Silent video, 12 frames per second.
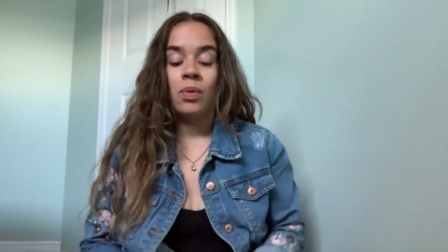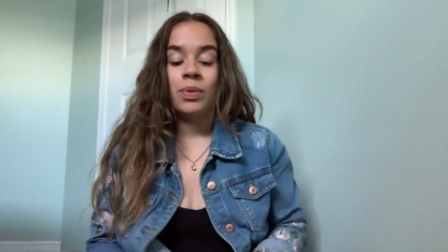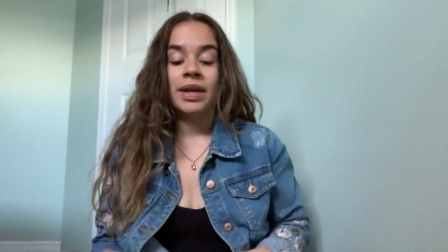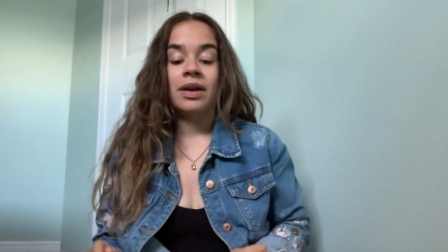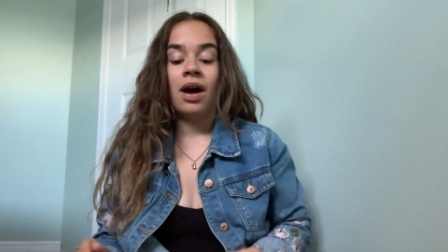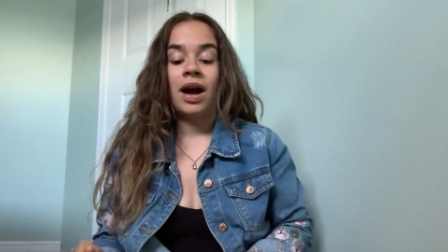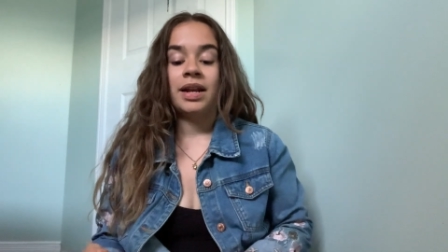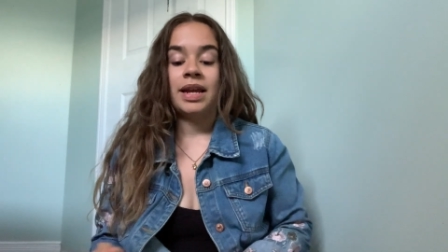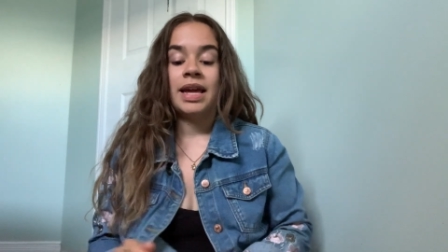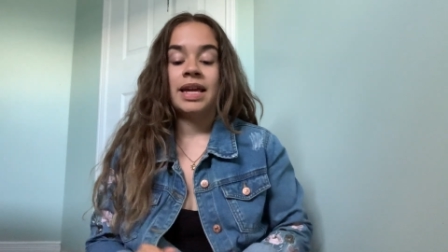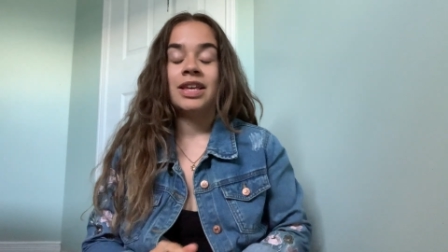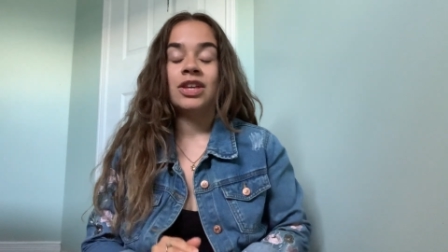we got
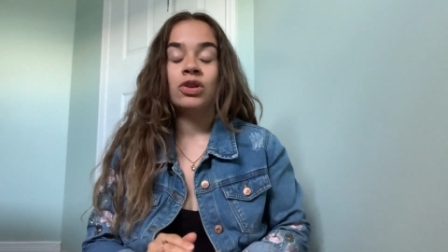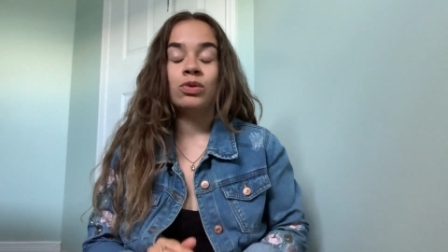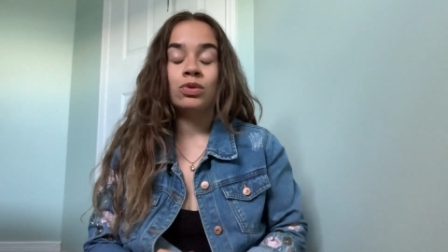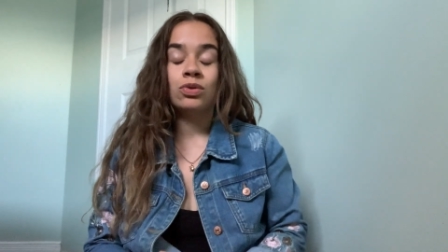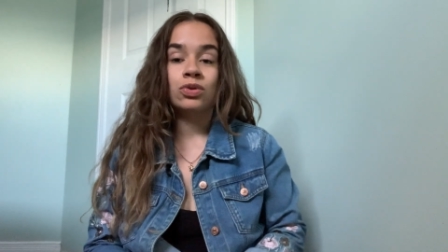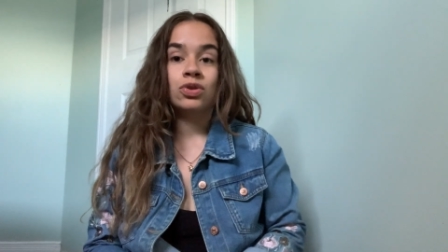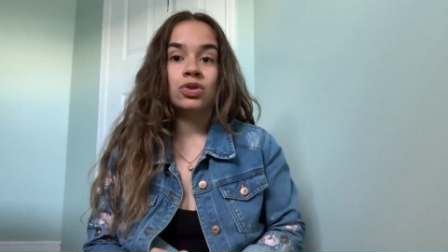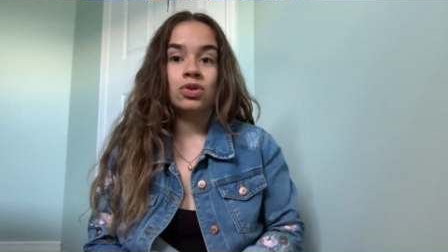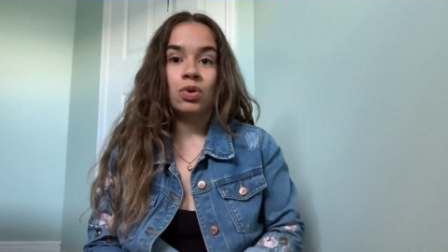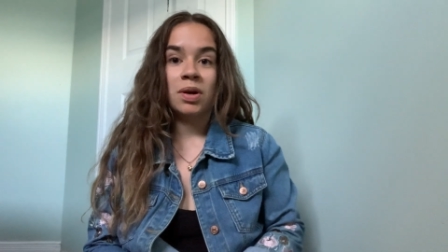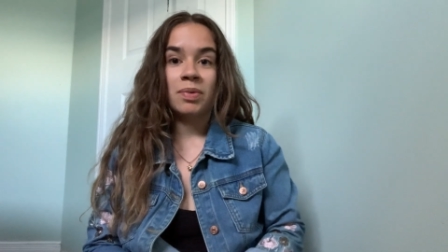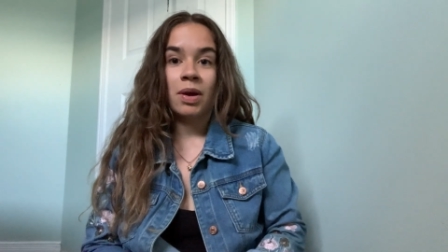a huge
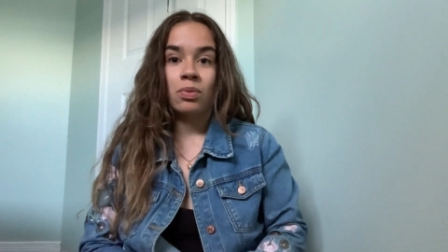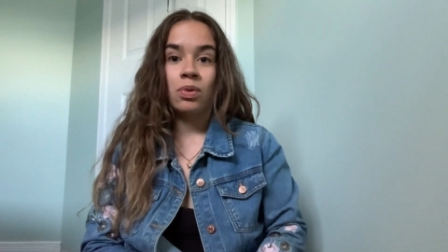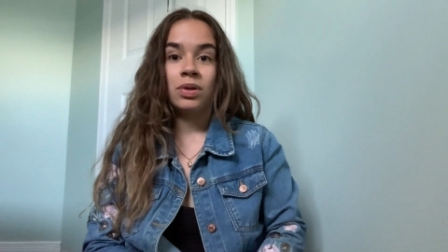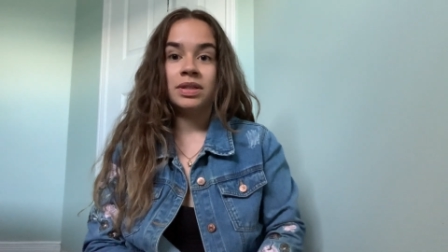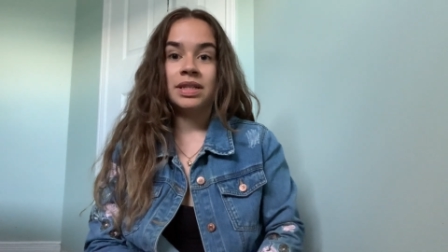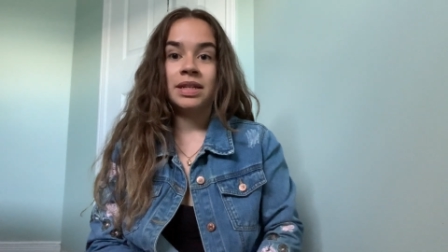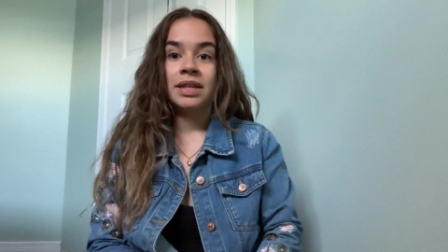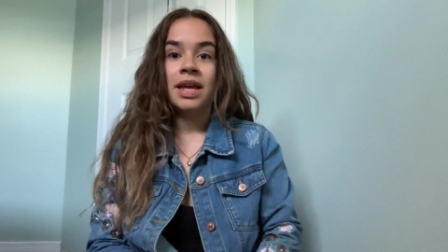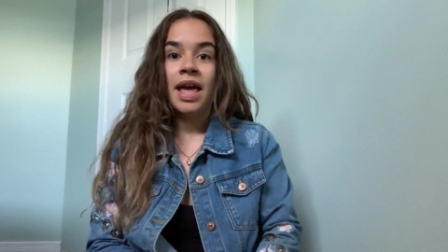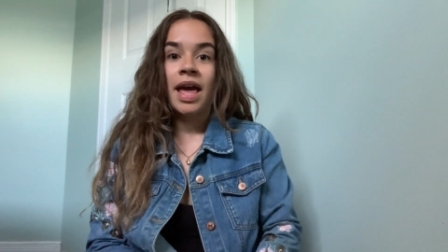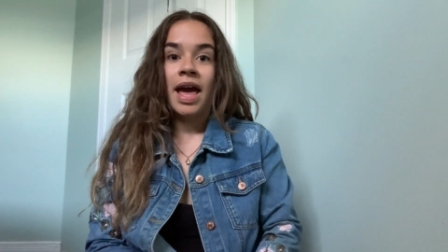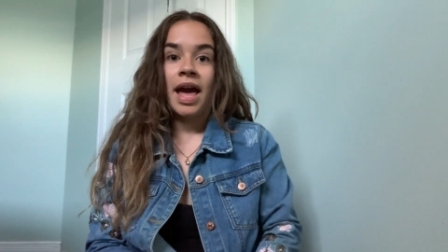storm that rolled in,
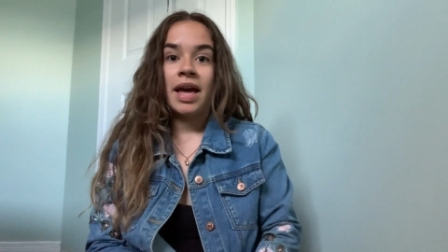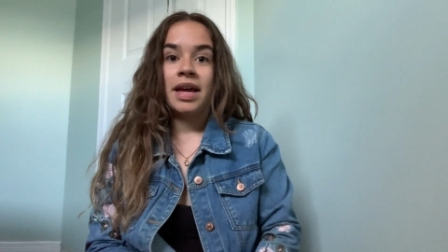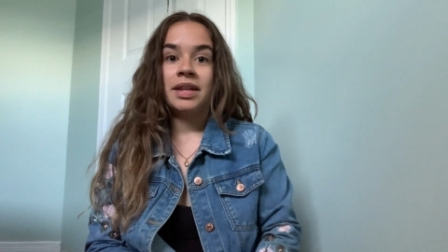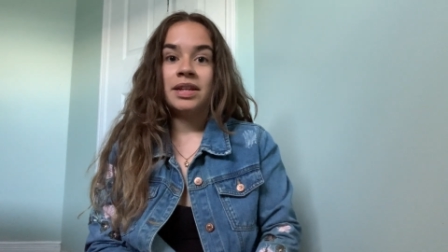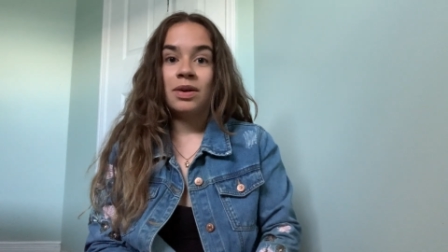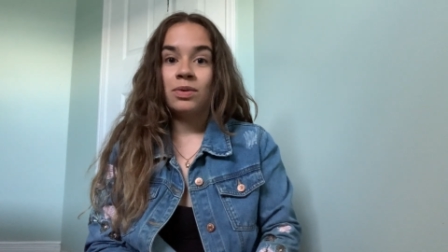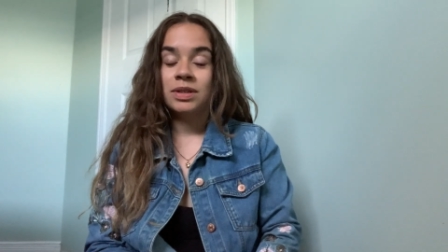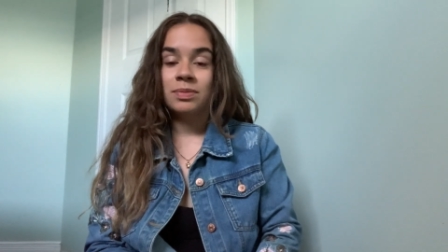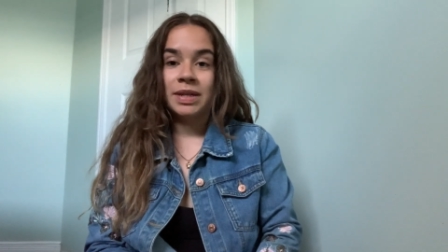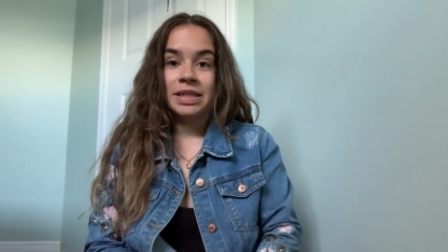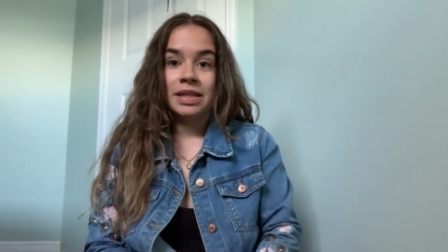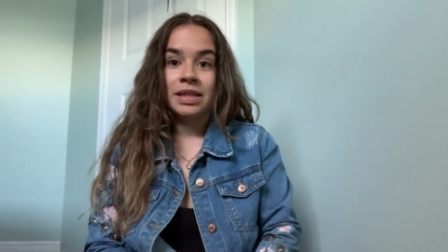and it was
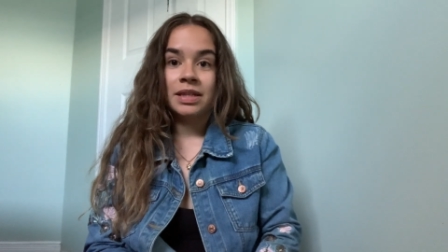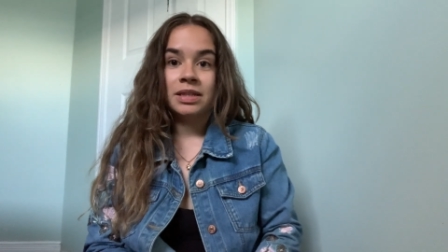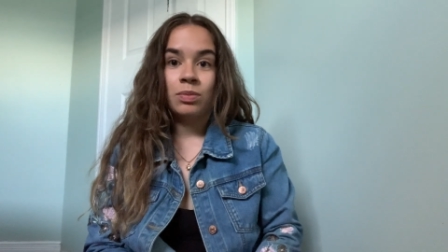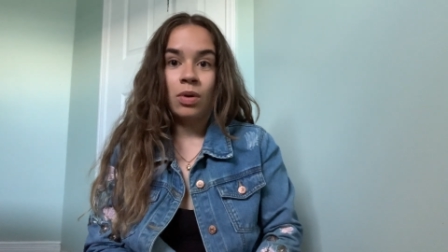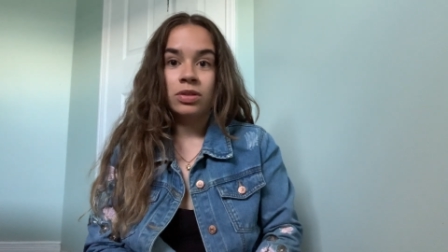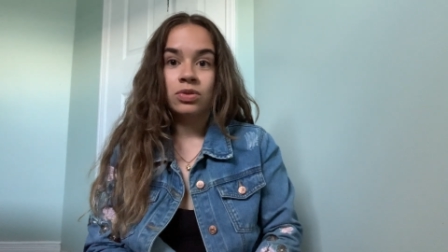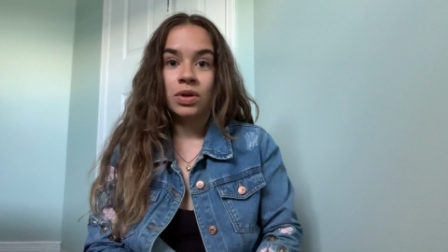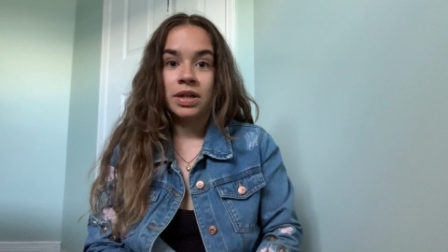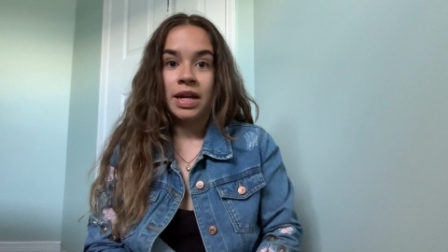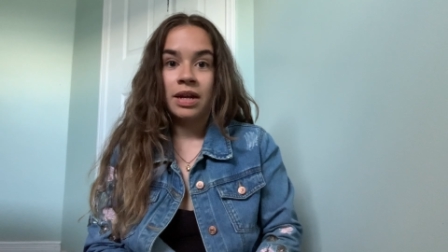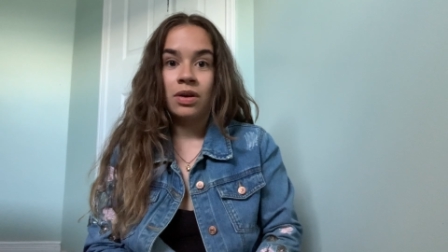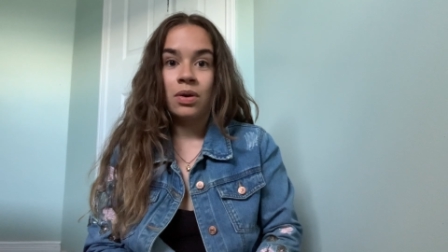basically a small
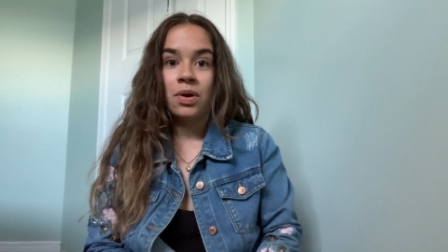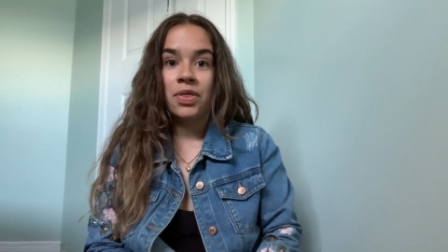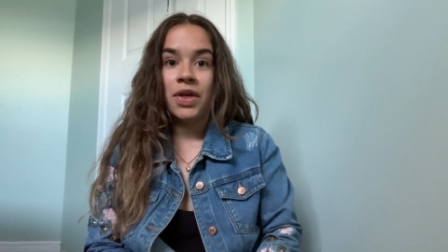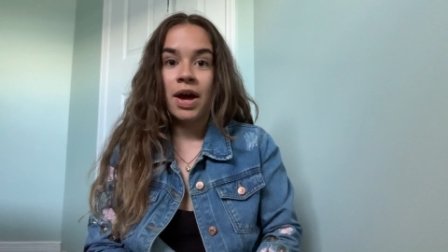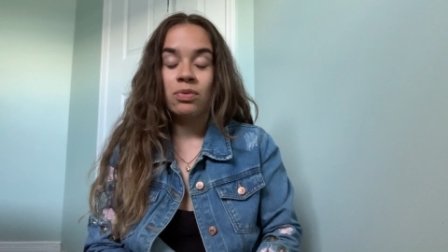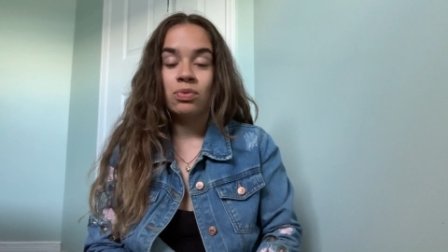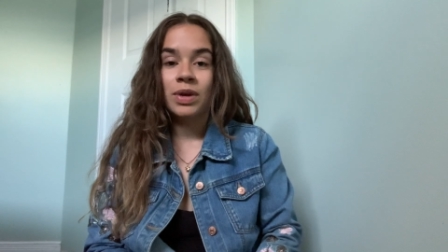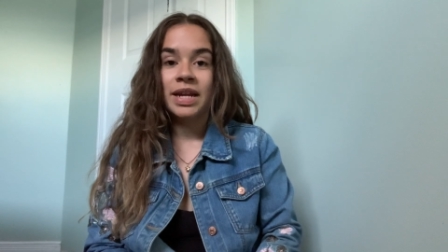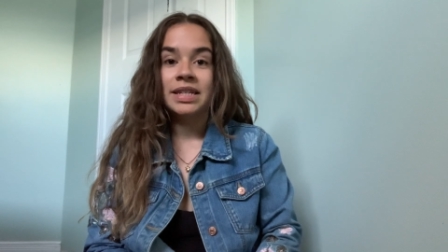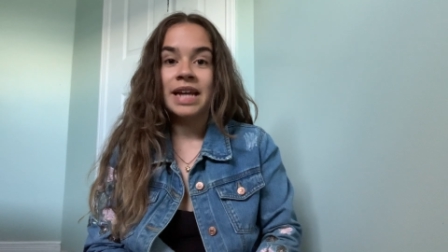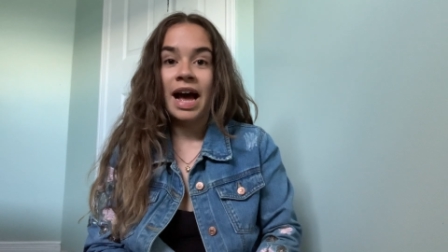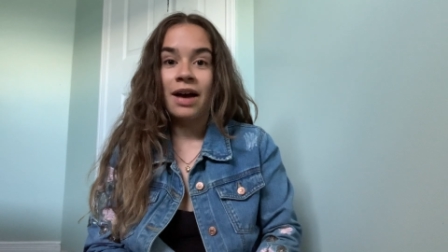tornado that
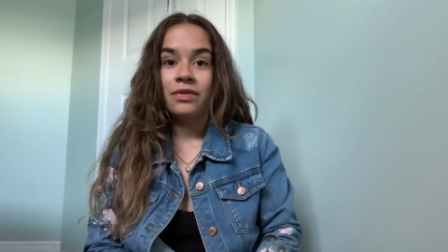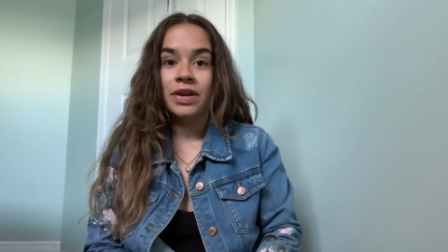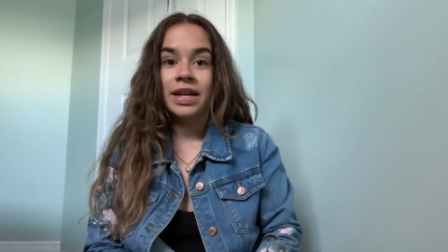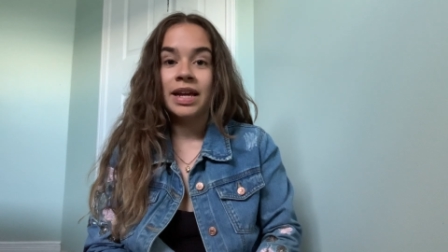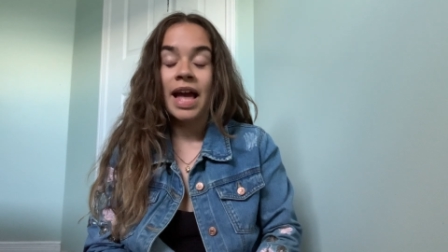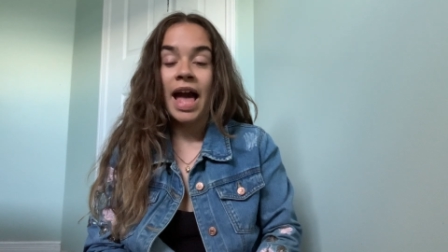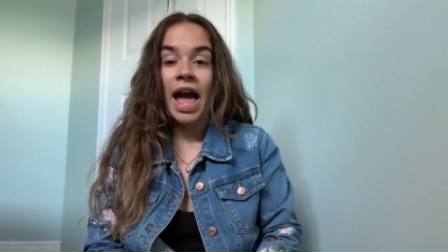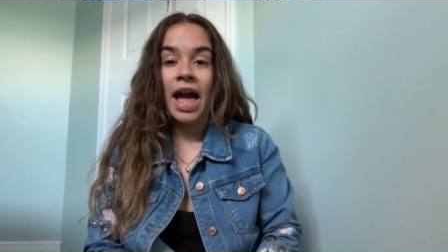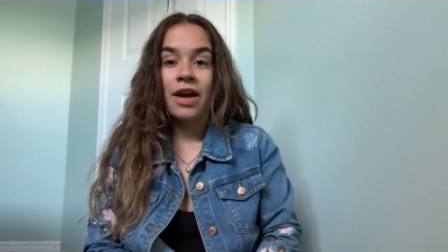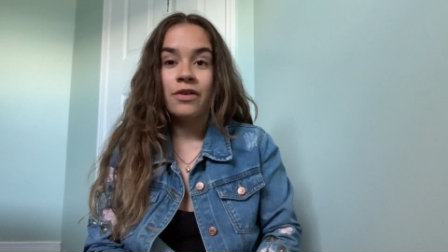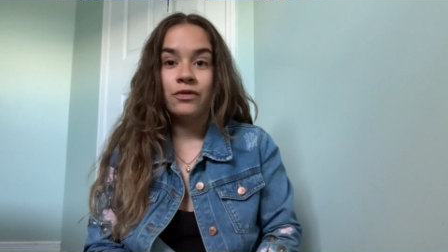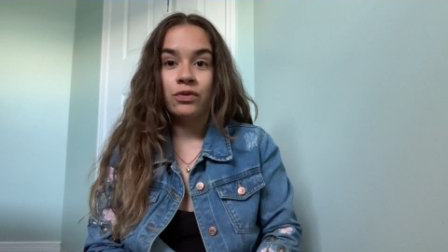wreaked havoc
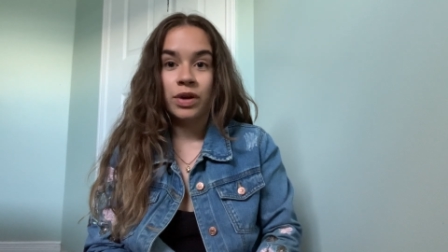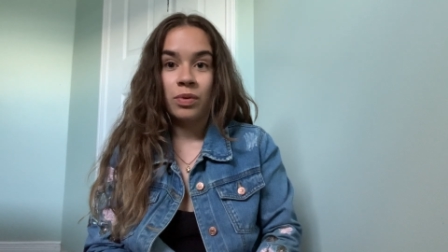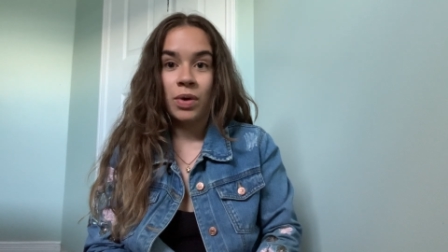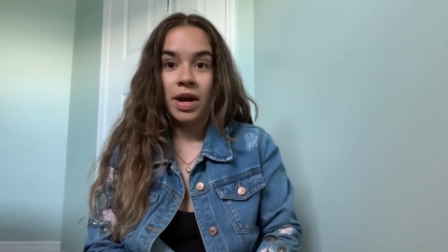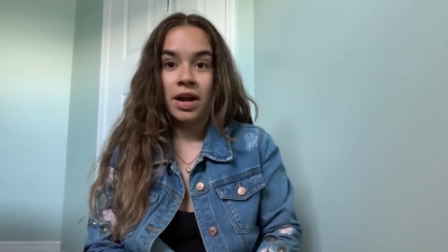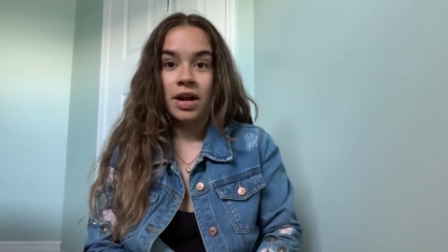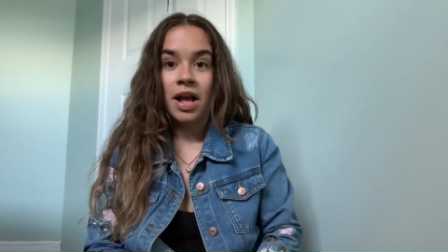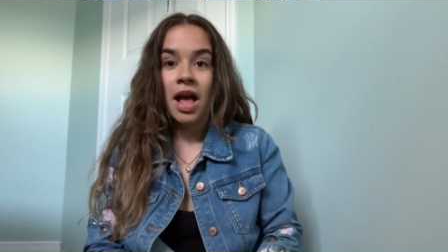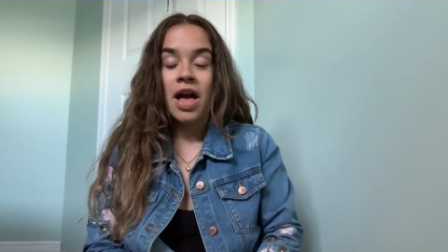everywhere.